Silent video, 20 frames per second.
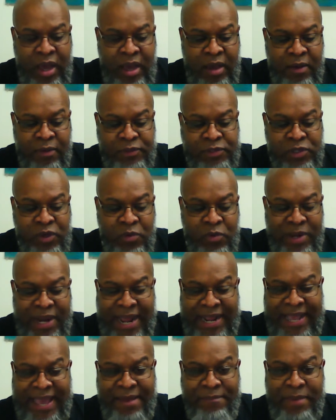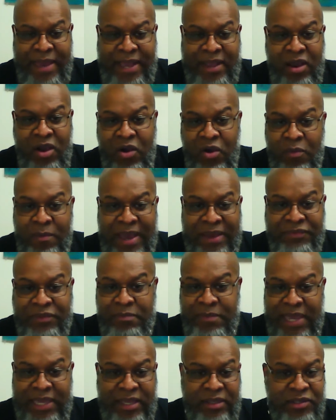So when I got back home after
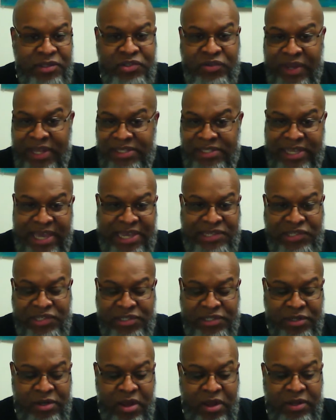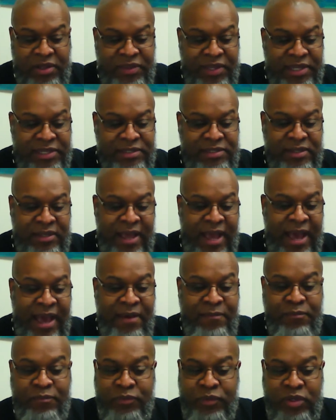making the transactions and all of this,
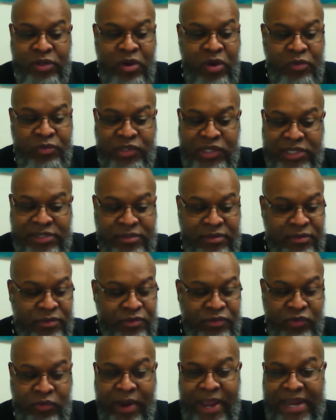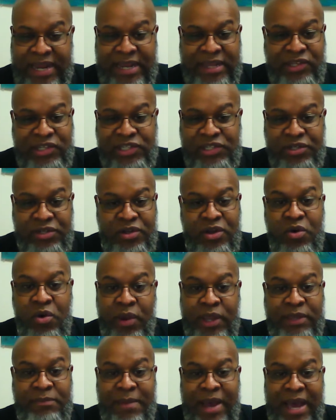I'm, just dreading, just
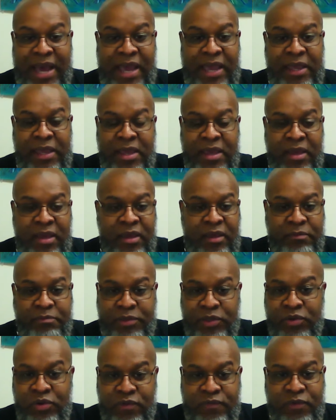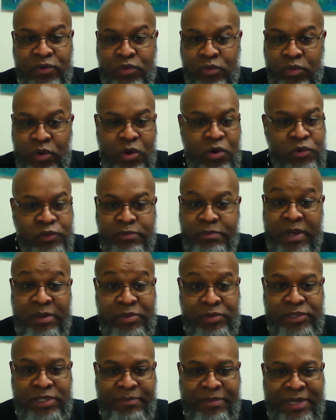knowing my beautiful rose
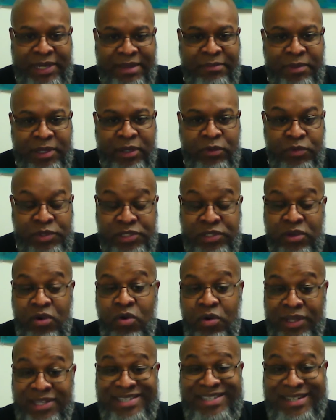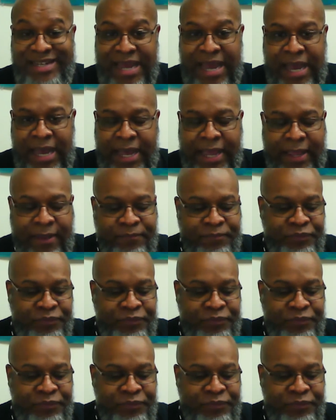bubble tip anemone was going to die.